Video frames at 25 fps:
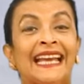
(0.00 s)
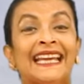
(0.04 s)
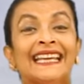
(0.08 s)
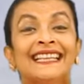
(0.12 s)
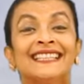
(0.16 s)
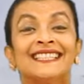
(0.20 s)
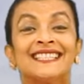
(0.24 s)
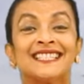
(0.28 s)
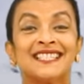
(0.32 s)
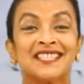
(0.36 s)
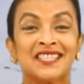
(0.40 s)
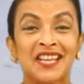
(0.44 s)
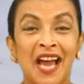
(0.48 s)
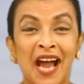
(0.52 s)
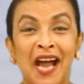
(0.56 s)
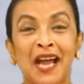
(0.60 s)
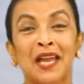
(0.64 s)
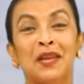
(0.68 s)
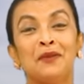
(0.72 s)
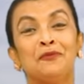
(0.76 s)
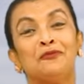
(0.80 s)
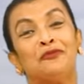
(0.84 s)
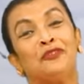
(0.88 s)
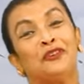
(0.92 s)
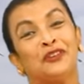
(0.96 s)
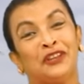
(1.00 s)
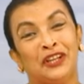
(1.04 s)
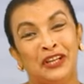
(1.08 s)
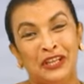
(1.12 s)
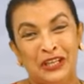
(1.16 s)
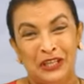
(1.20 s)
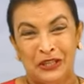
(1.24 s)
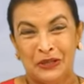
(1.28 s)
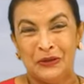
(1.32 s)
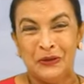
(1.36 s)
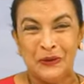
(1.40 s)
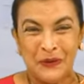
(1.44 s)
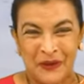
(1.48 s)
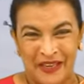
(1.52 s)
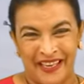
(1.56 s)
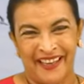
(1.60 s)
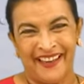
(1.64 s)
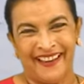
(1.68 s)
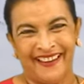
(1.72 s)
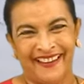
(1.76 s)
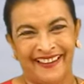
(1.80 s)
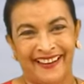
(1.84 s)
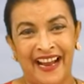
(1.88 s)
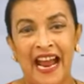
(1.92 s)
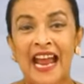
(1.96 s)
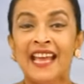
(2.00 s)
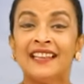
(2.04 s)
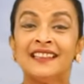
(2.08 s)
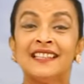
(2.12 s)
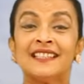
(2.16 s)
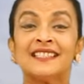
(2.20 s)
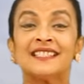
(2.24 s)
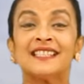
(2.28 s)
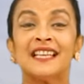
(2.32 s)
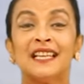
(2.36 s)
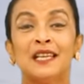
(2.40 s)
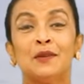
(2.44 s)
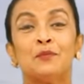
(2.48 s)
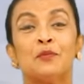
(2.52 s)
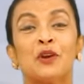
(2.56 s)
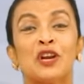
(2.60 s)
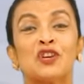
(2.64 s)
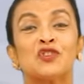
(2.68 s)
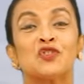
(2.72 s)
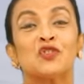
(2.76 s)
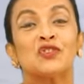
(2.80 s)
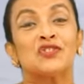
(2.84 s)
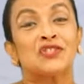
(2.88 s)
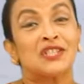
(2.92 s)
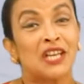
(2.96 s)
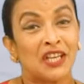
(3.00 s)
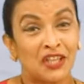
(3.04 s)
It's time for the new year and the celebrations